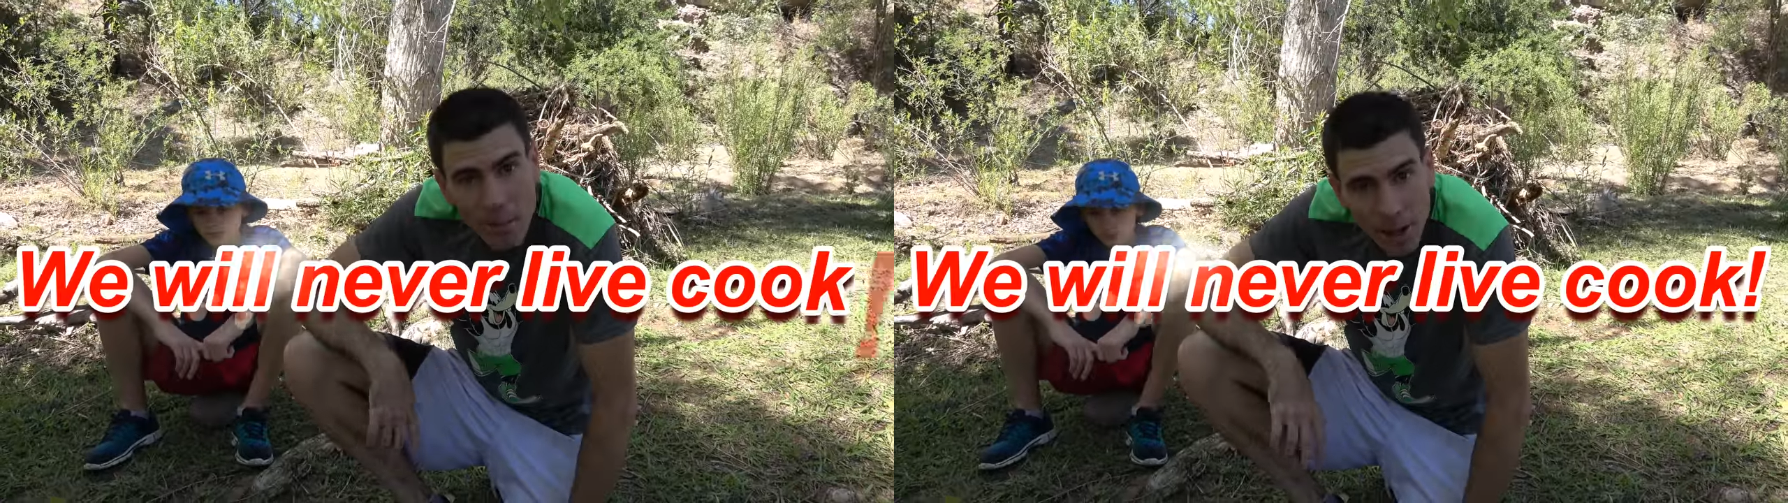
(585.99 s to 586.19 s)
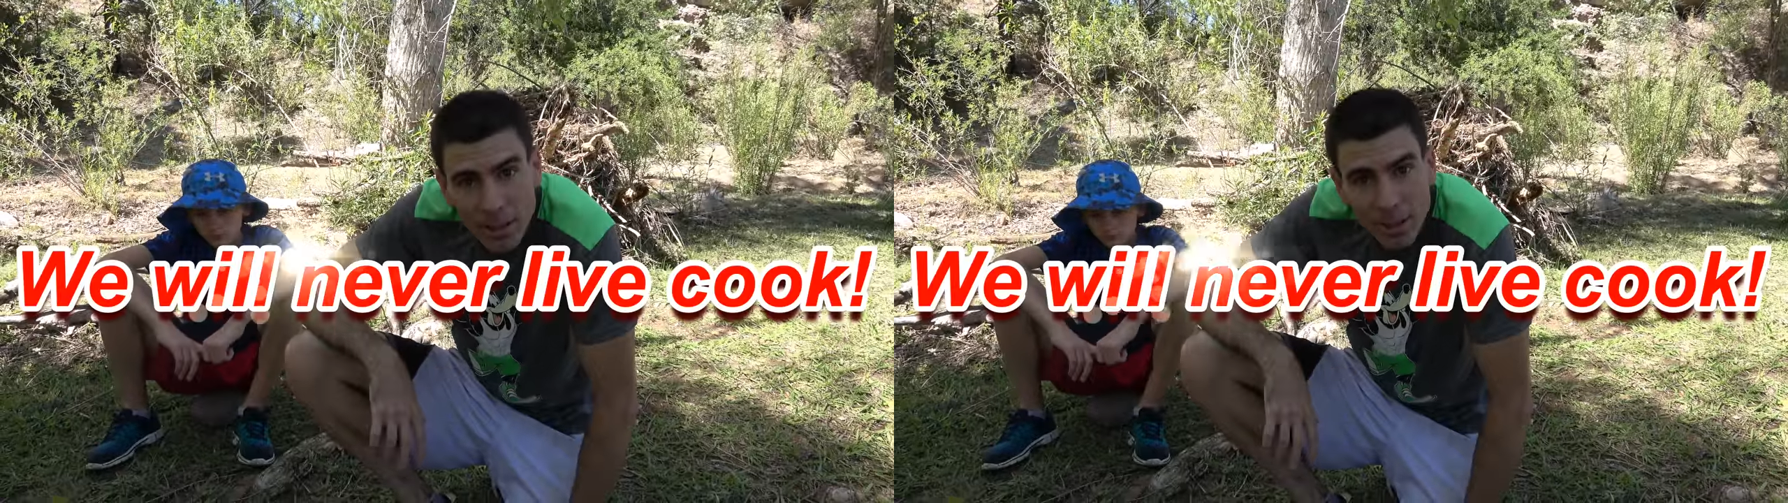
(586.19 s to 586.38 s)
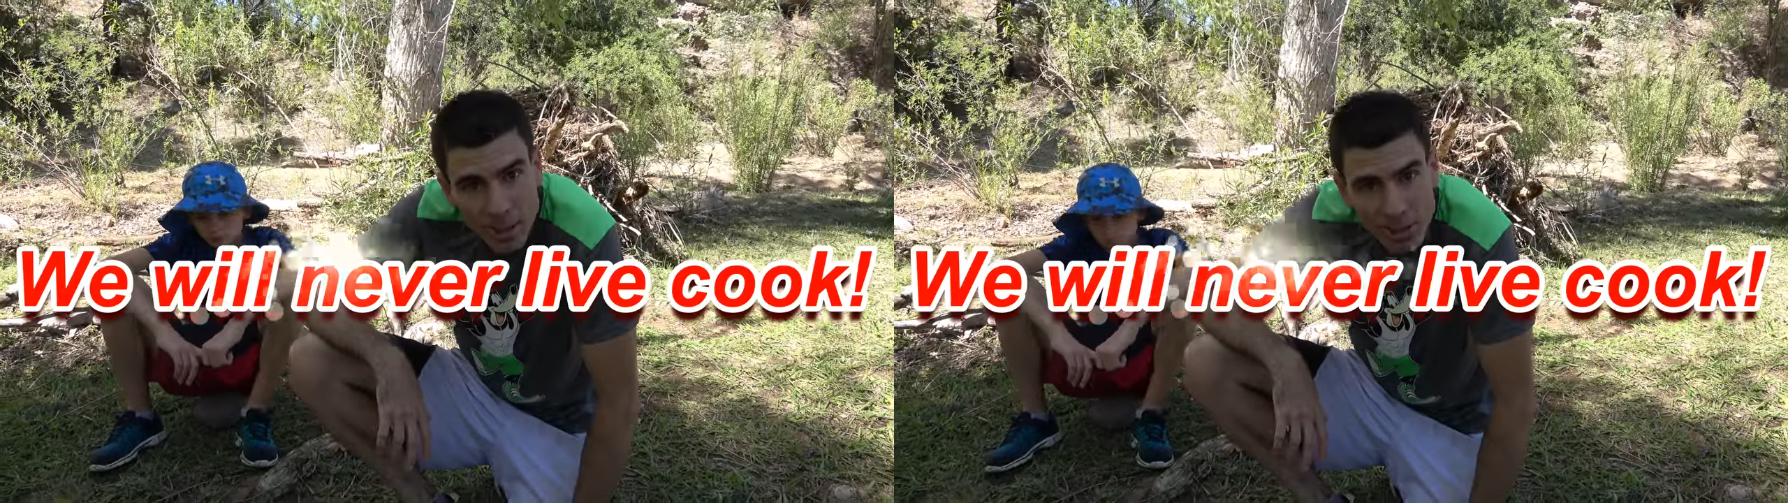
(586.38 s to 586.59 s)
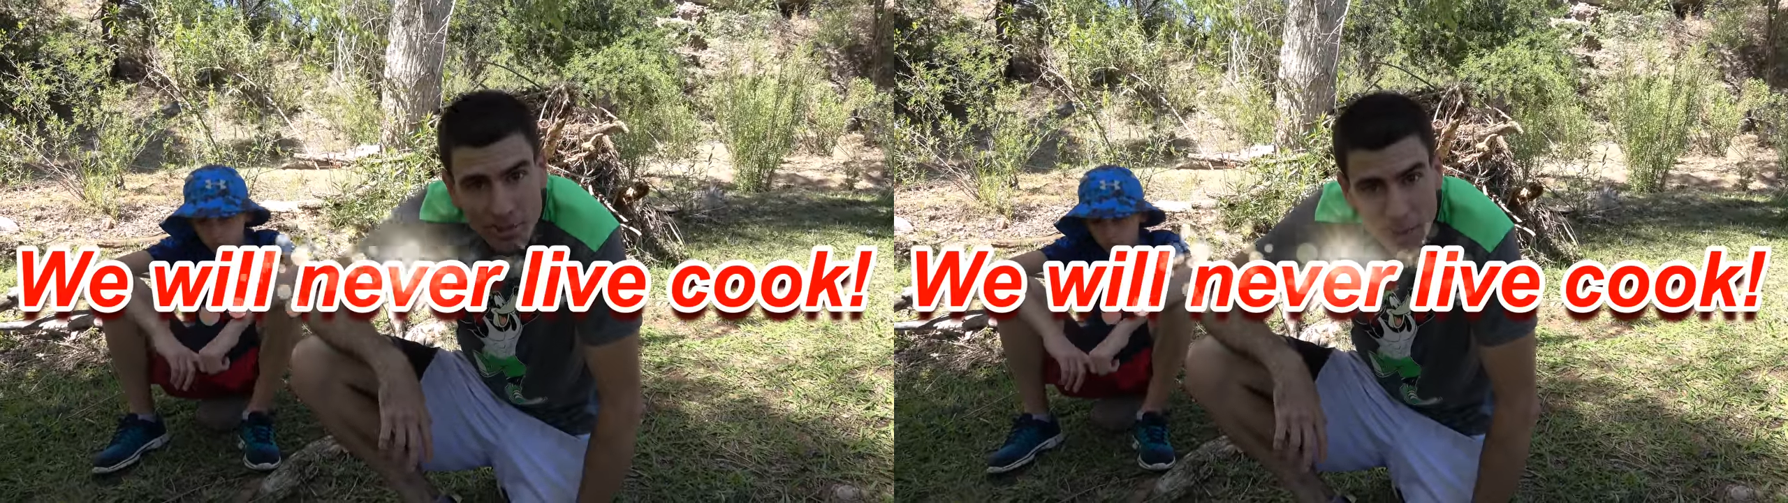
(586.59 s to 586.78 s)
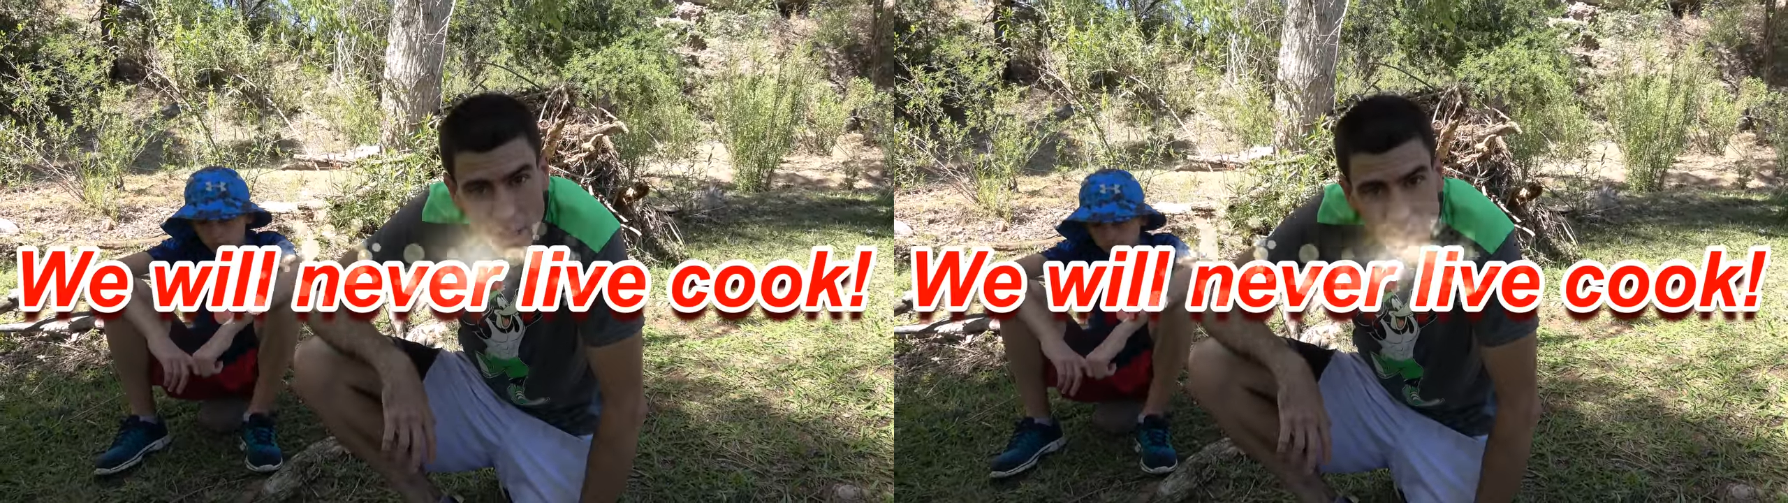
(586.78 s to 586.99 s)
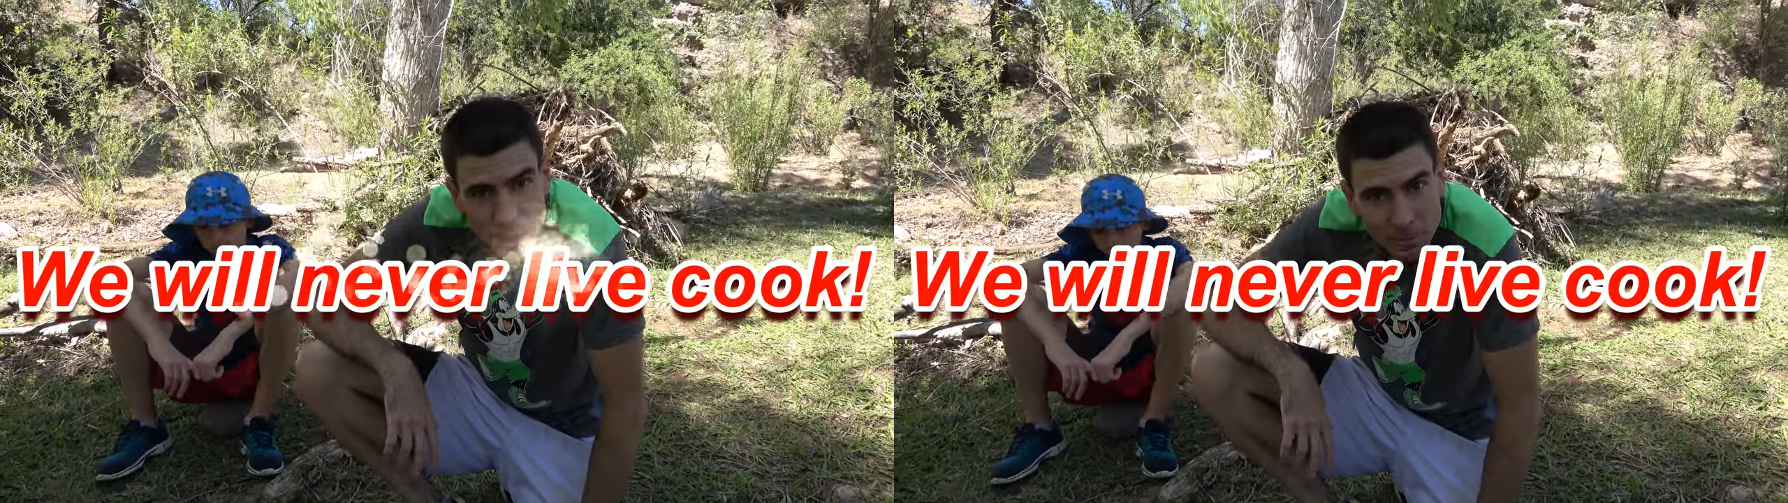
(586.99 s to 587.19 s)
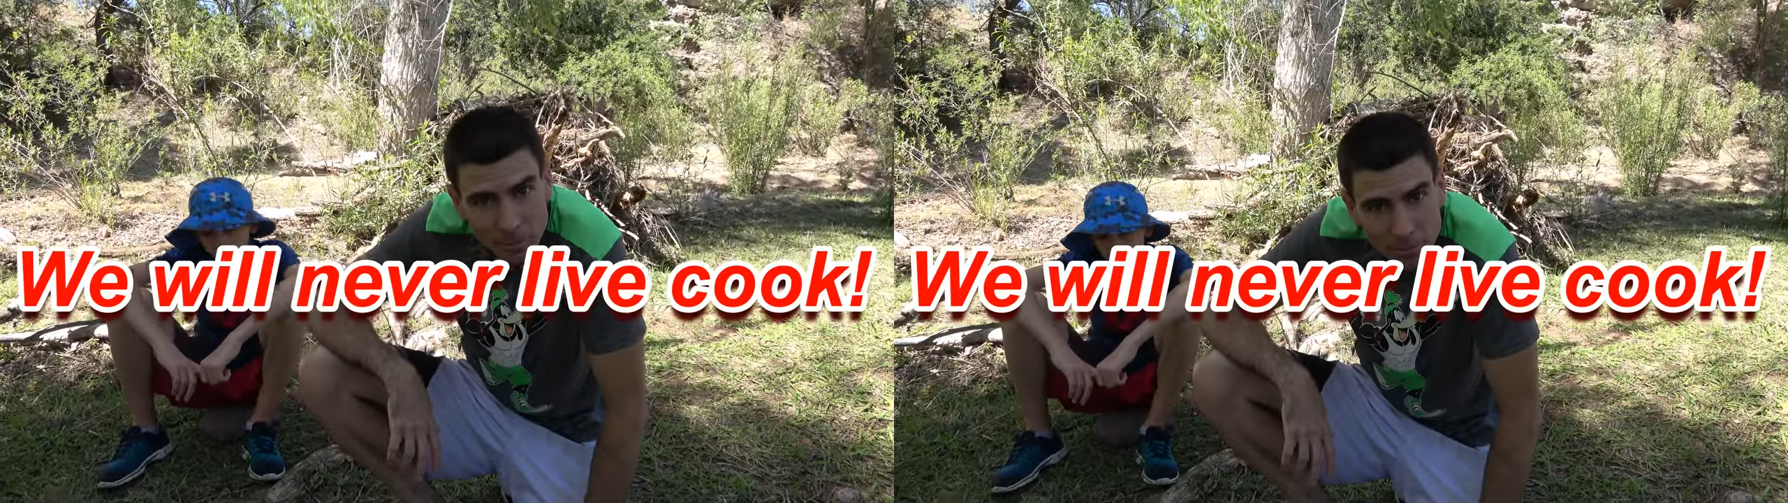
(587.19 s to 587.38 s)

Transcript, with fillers: I might cook some fish